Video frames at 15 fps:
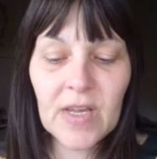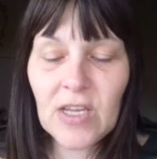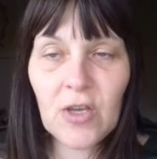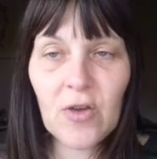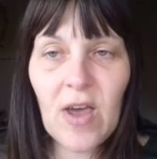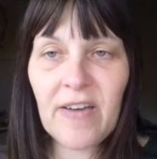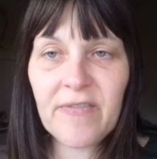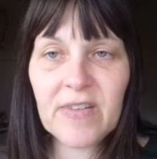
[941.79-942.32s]

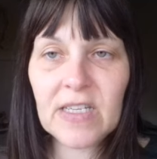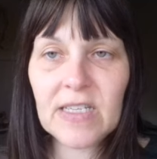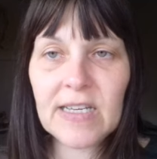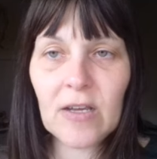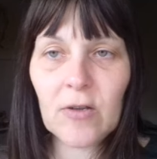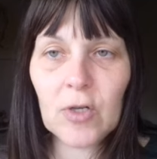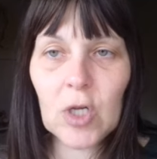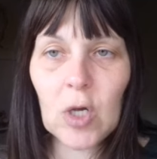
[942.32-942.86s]
You have to
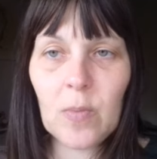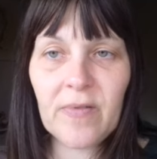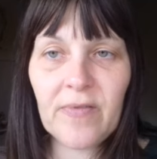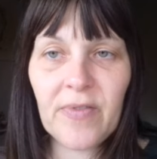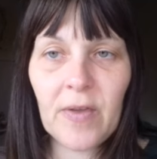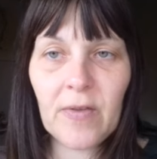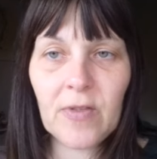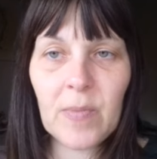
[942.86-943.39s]
stay on top
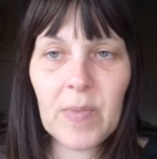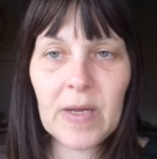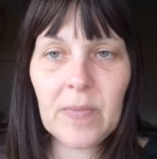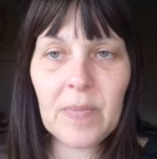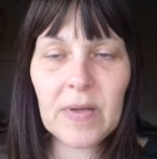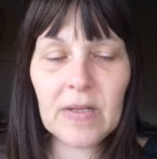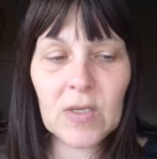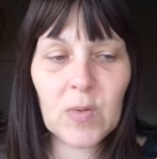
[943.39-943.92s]
of the, the,
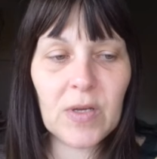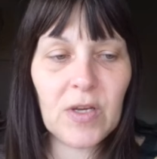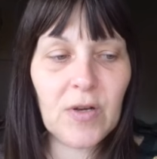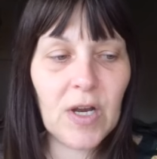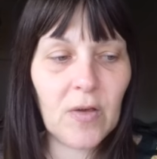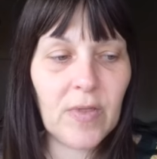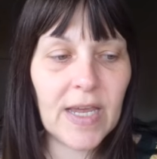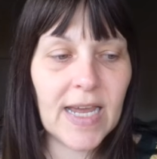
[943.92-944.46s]
big bills when you
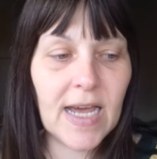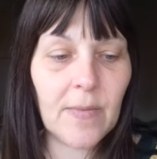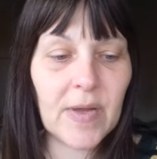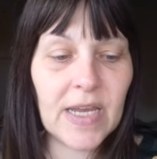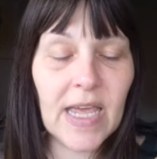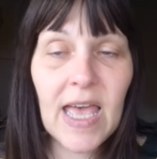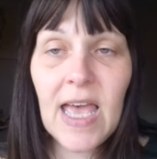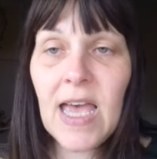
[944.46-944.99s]
know they're
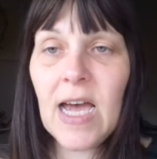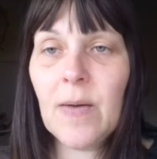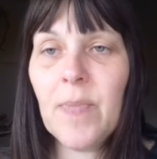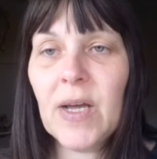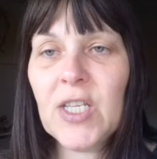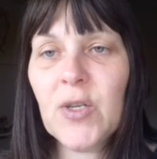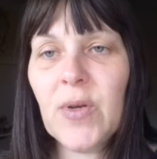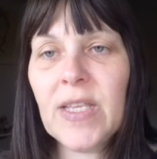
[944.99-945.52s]
coming. And
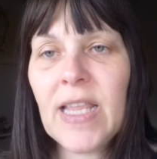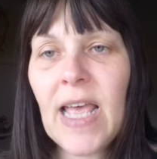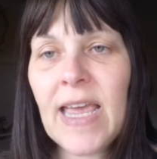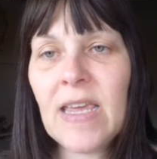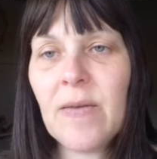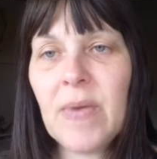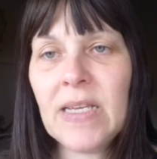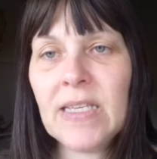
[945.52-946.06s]
by doing that,
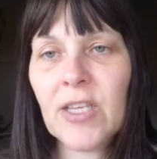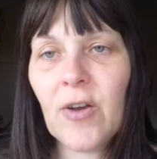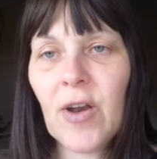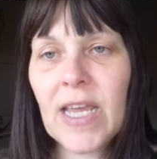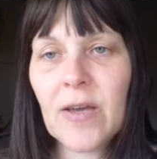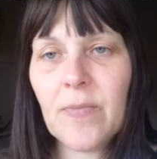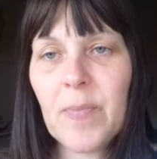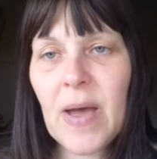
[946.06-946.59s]
it means that I
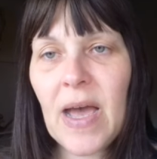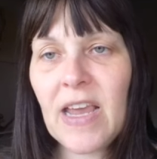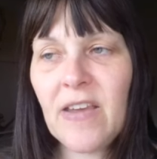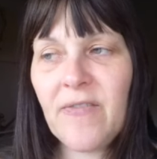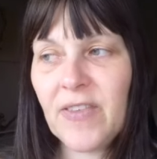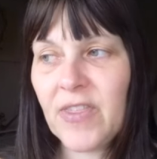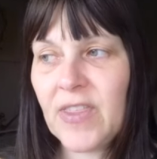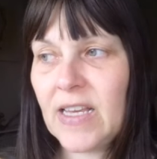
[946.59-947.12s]
can pay
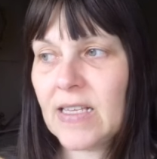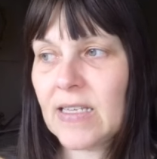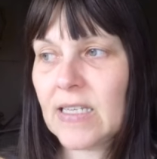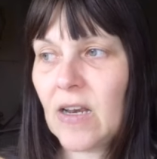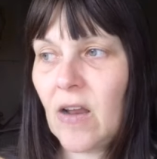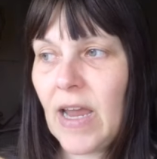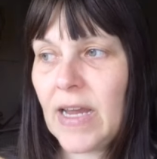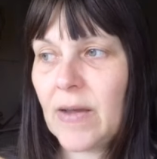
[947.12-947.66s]
for things
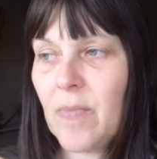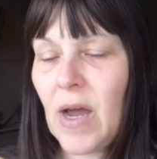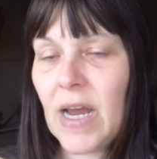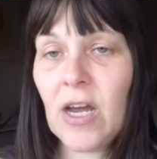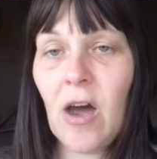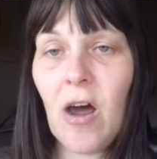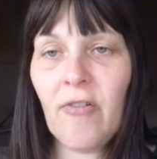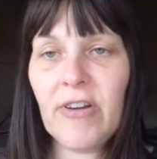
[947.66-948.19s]
like my
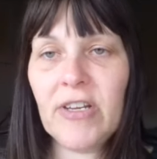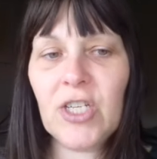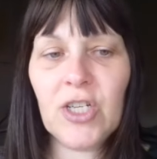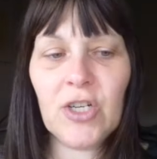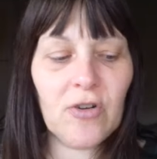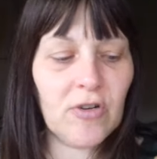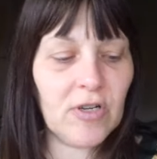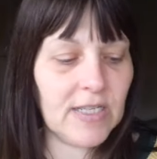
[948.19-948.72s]
car
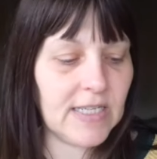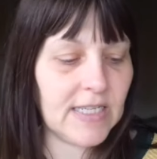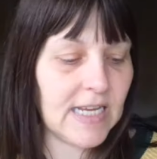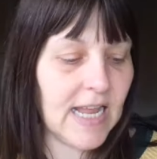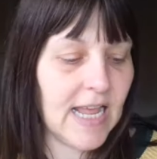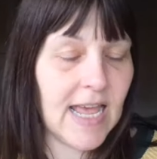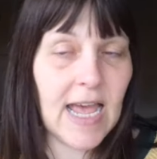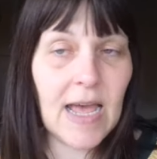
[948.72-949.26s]
insurance
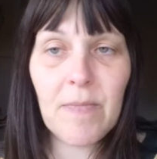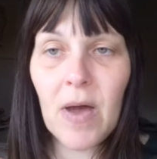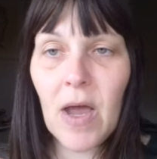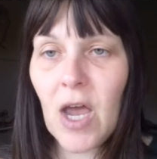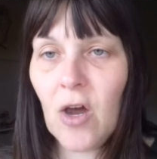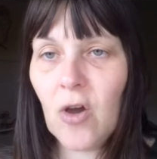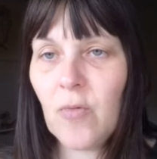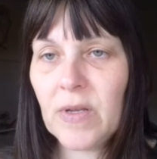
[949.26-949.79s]
and my
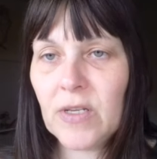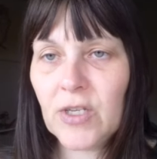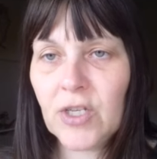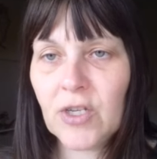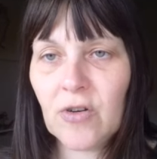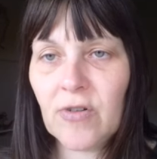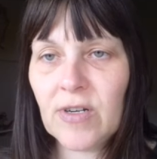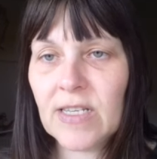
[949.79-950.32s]
home
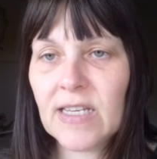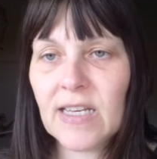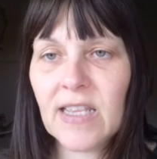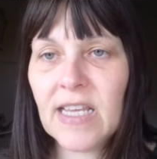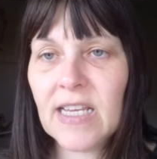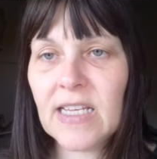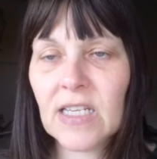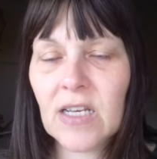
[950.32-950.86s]
insurance and
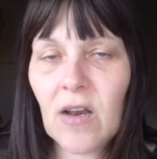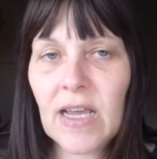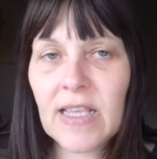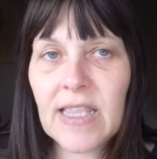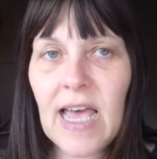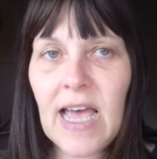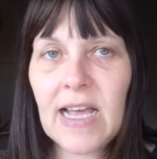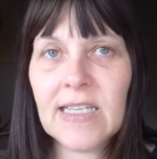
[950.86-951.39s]
things like
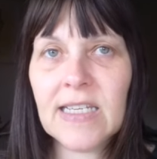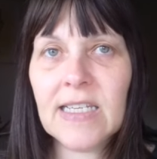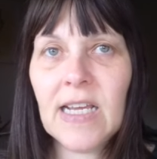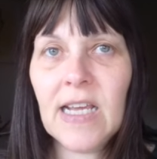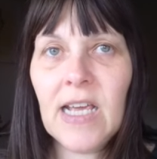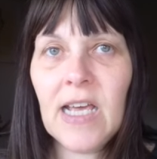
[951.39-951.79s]
that.